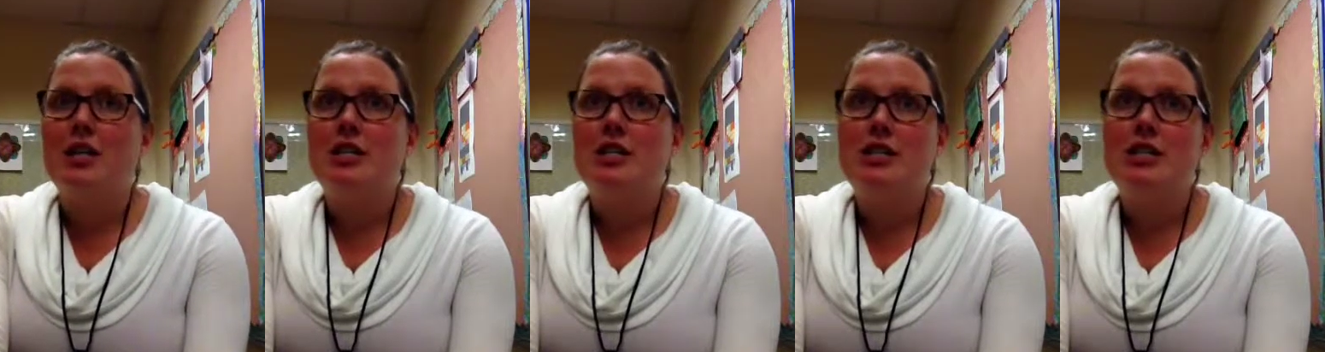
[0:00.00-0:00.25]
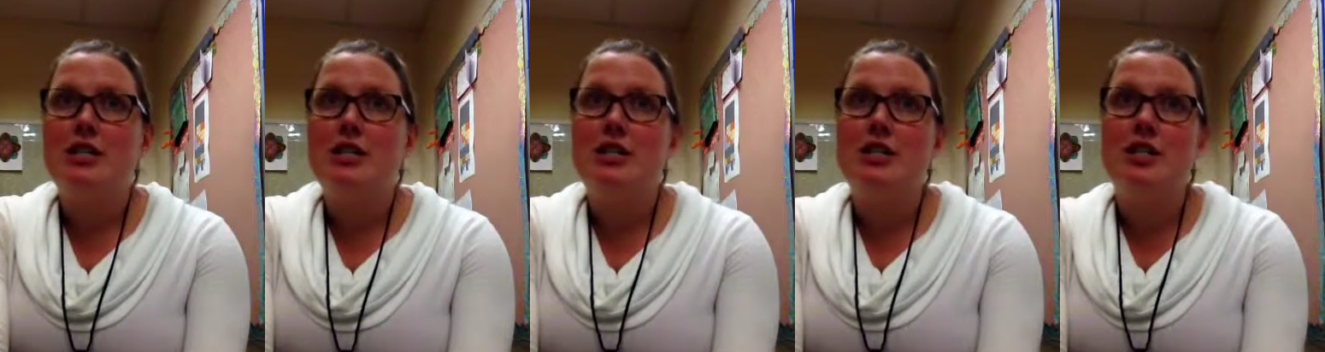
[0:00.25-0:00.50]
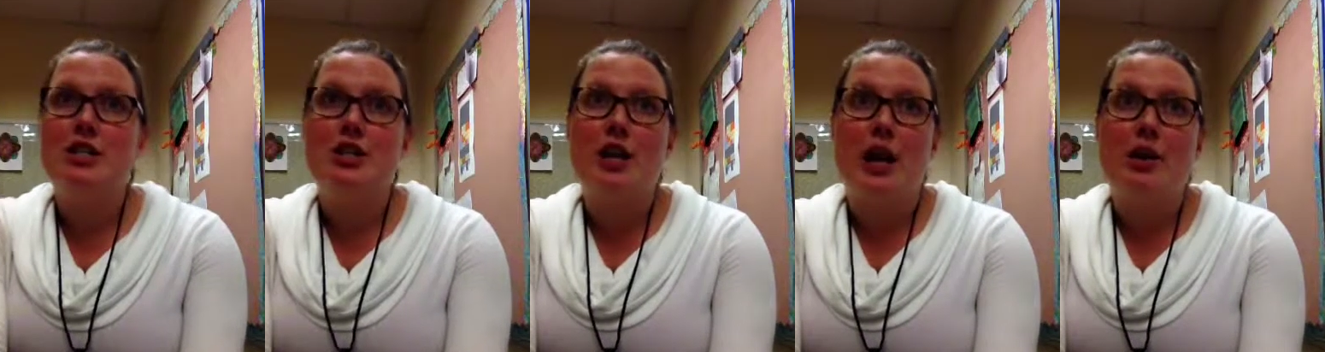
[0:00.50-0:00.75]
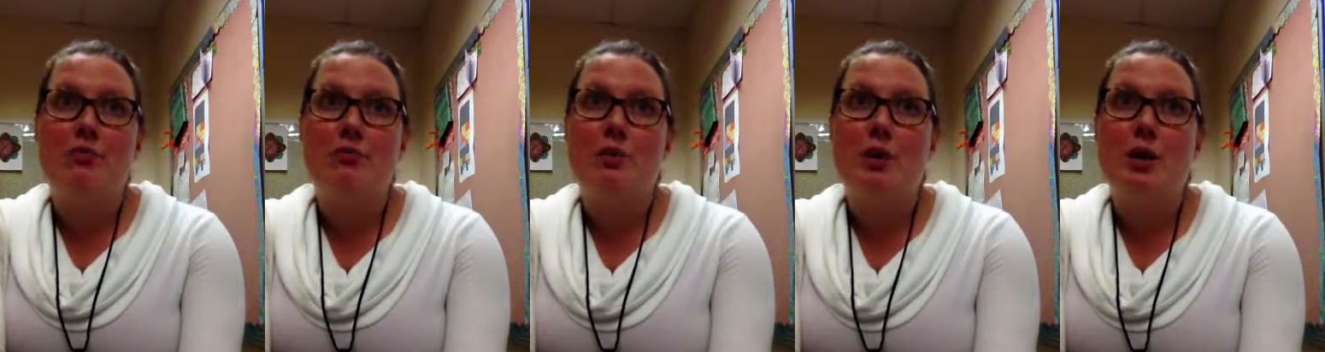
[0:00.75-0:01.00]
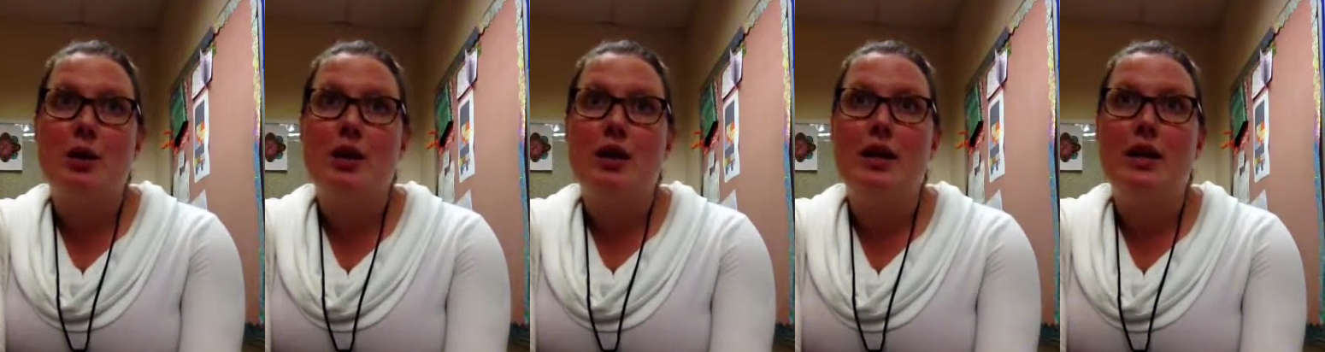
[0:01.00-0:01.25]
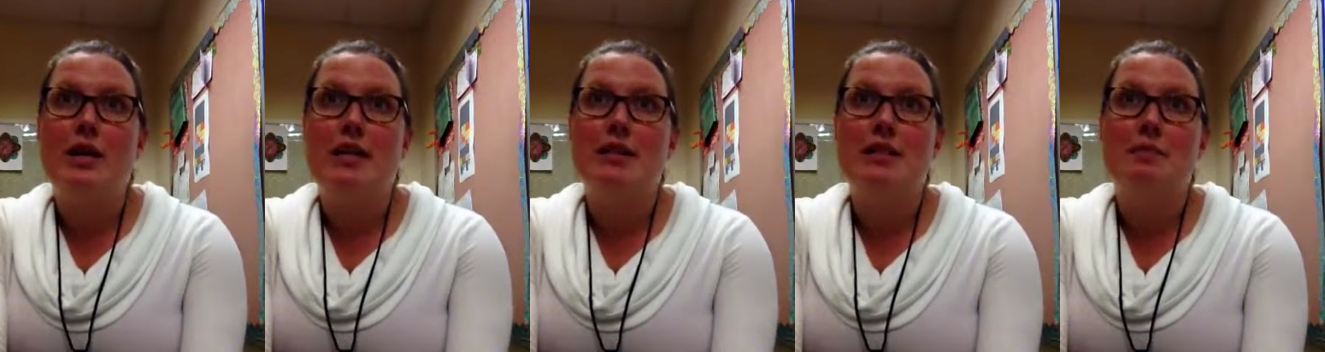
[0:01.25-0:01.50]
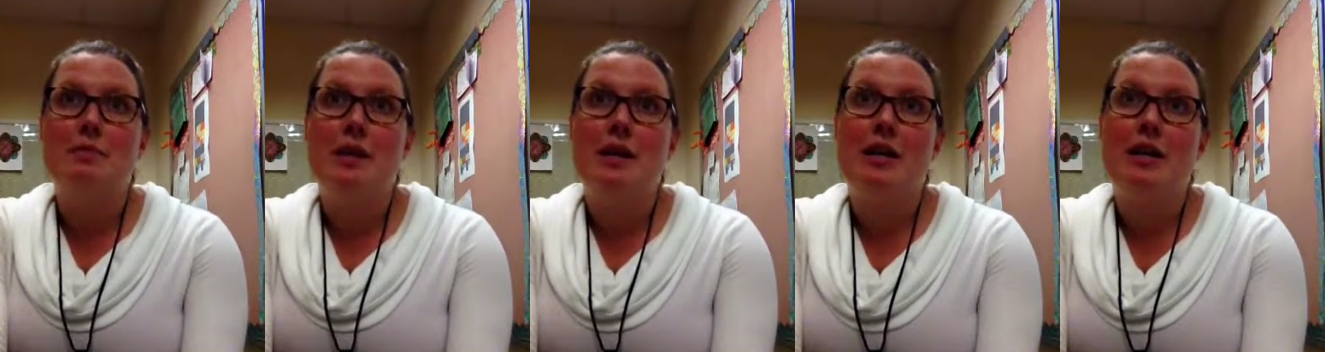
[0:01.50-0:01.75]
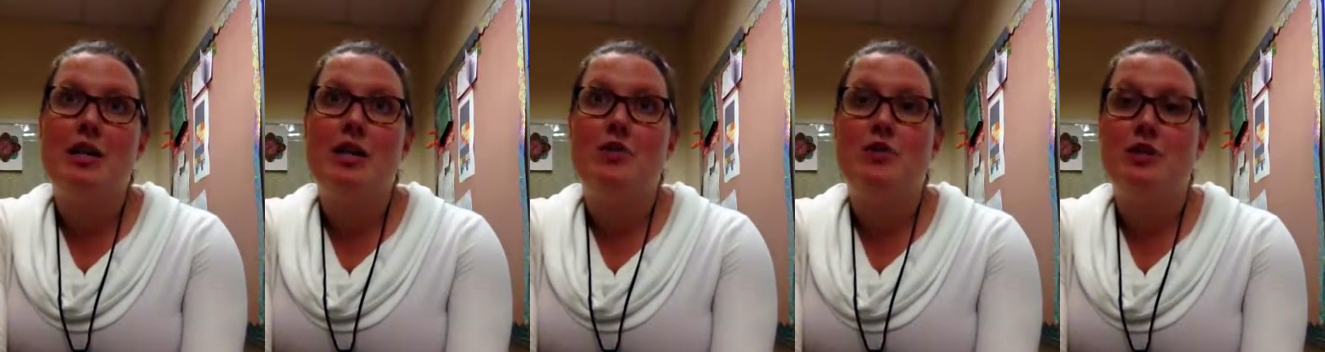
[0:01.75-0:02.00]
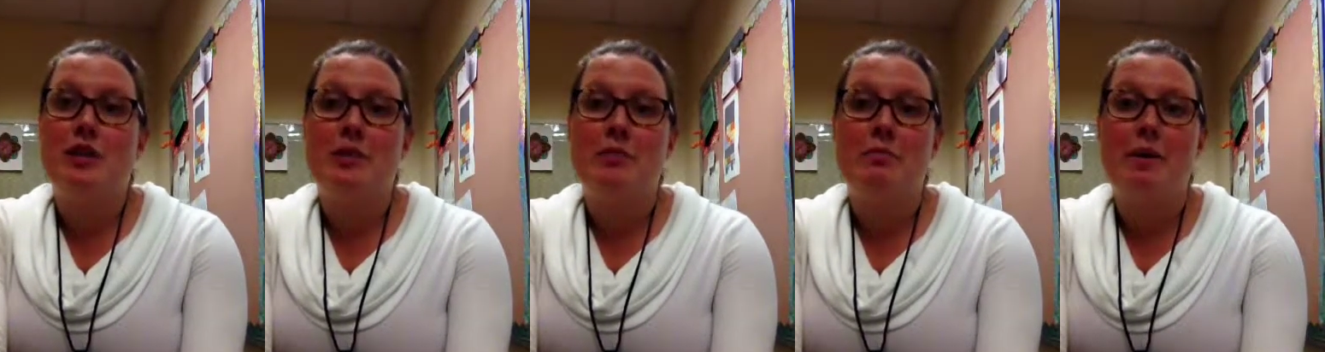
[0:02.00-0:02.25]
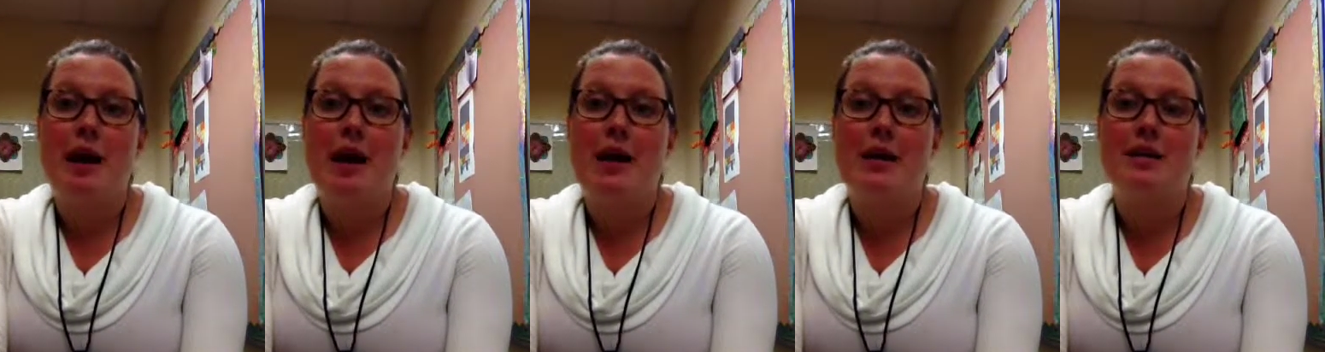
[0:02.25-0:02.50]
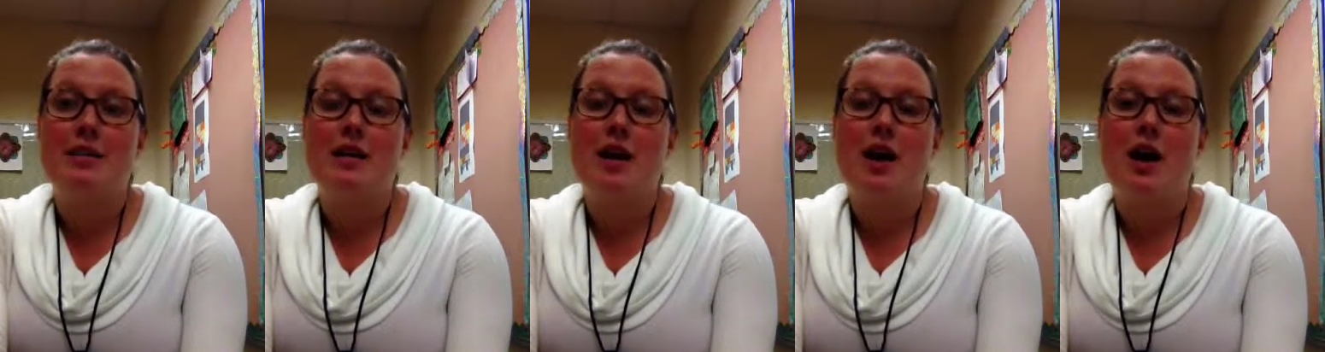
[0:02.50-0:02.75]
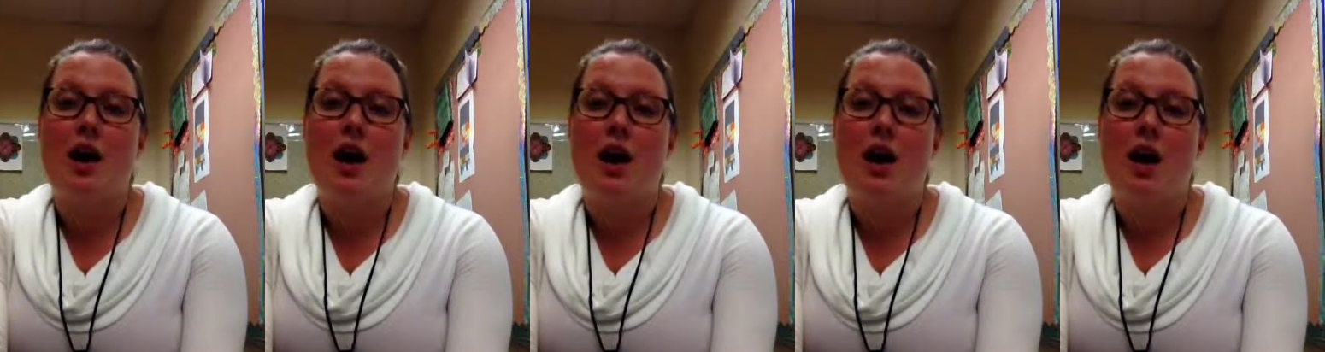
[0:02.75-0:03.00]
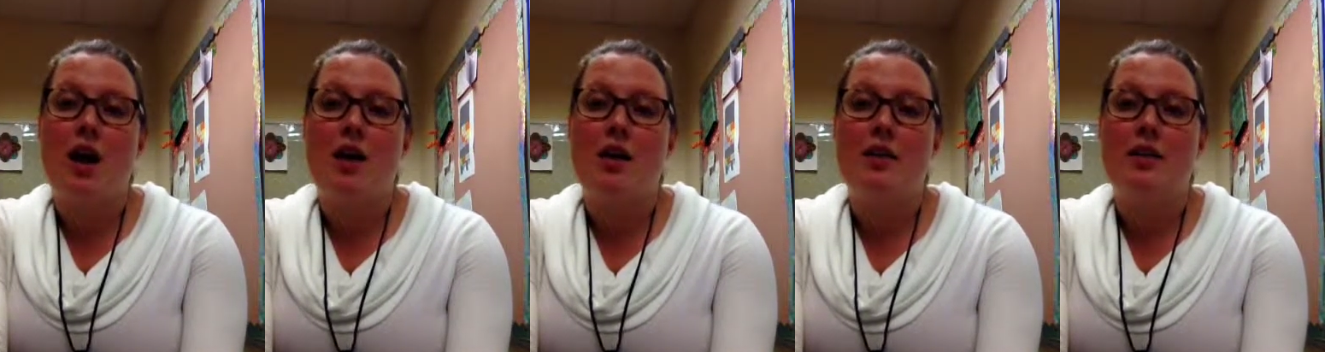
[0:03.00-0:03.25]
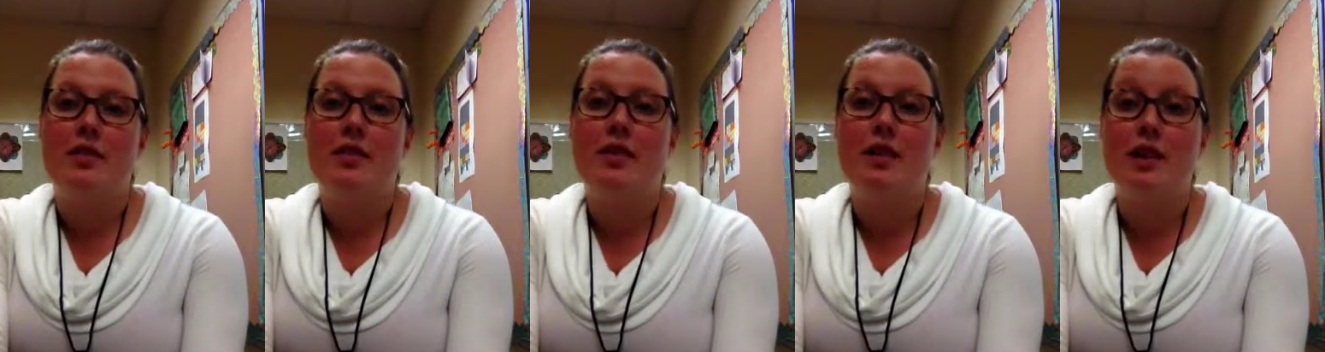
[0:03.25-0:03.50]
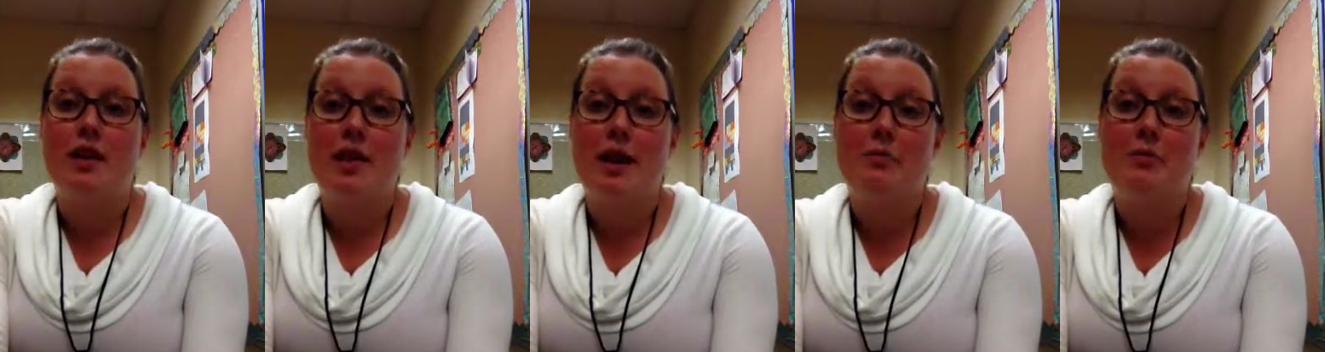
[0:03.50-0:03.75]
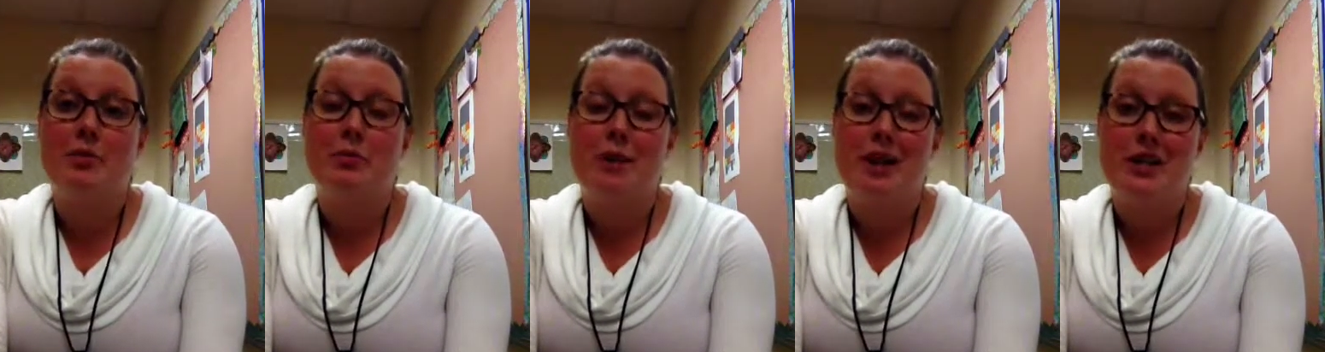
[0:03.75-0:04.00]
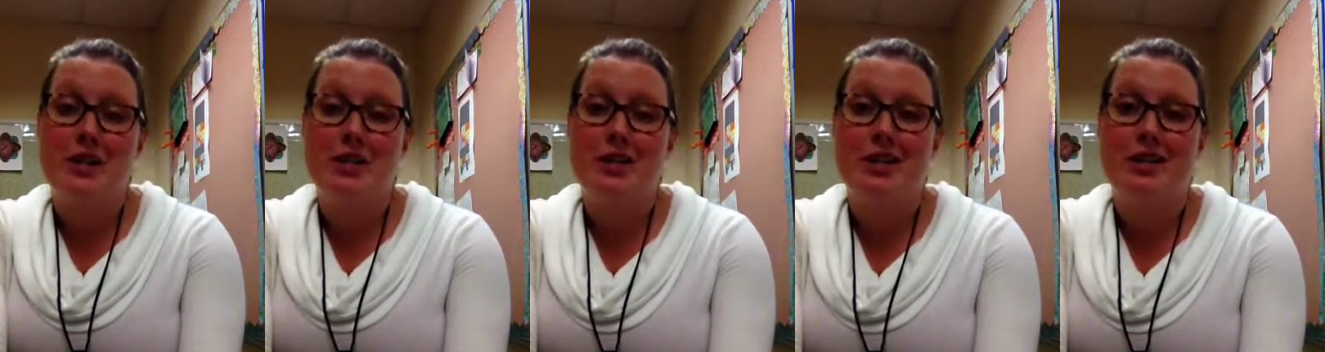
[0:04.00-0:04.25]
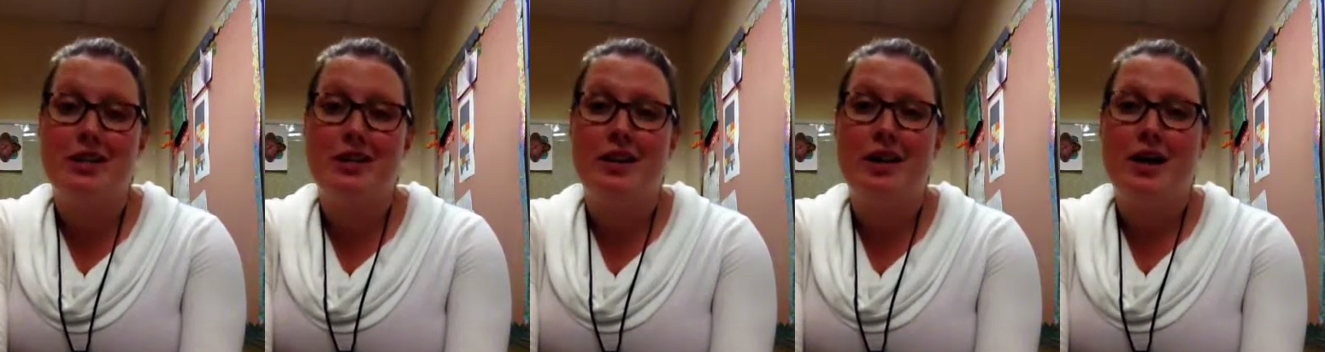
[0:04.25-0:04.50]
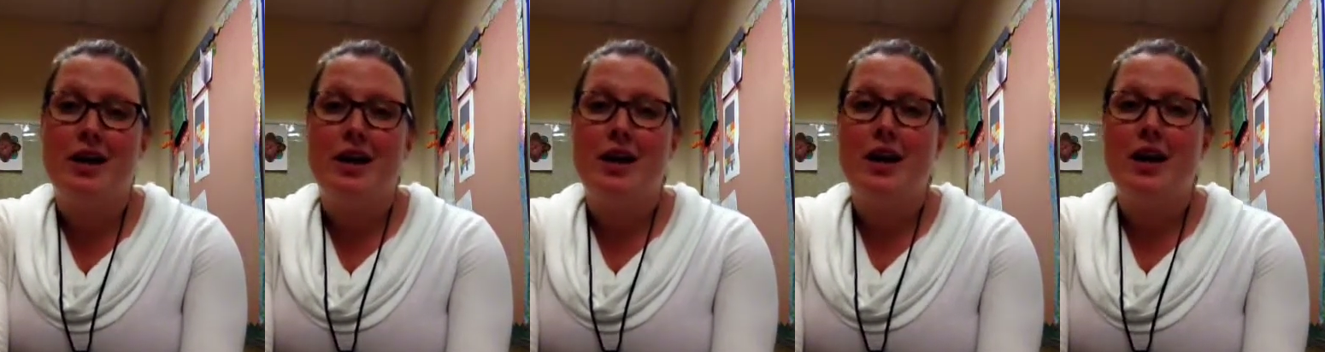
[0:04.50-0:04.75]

Just in general, it's made a huge impact on the collaboration